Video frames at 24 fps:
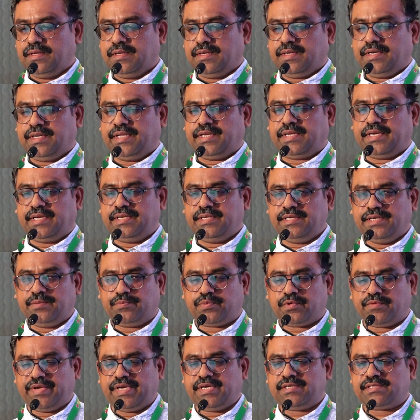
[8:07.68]
And again it
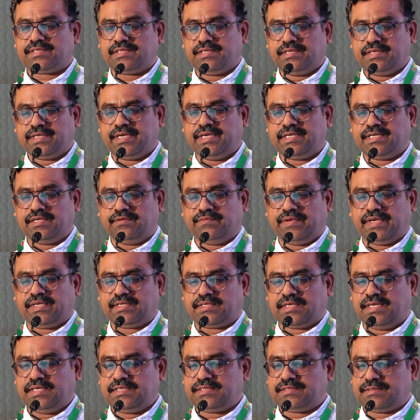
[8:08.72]
provides greater weight
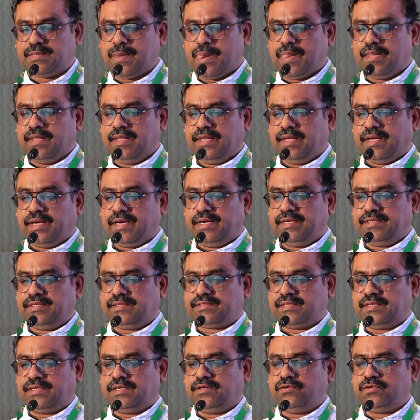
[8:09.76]
loss, and this
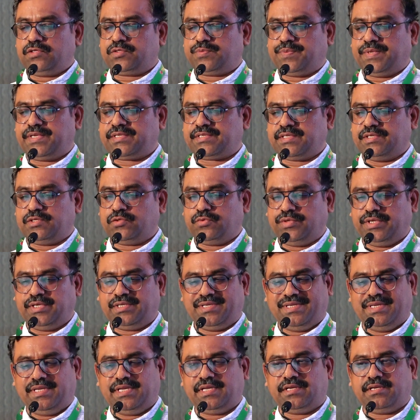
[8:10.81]
allows patient to eat
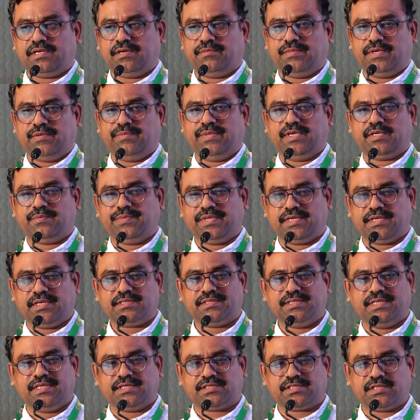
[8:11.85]
near normal meal because
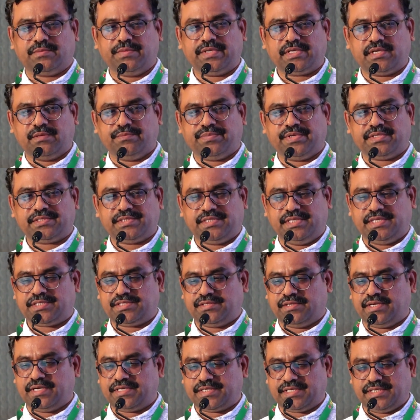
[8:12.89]
the stomach capacity is
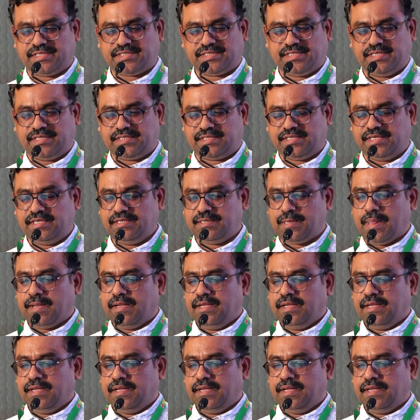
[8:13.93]
not restricted.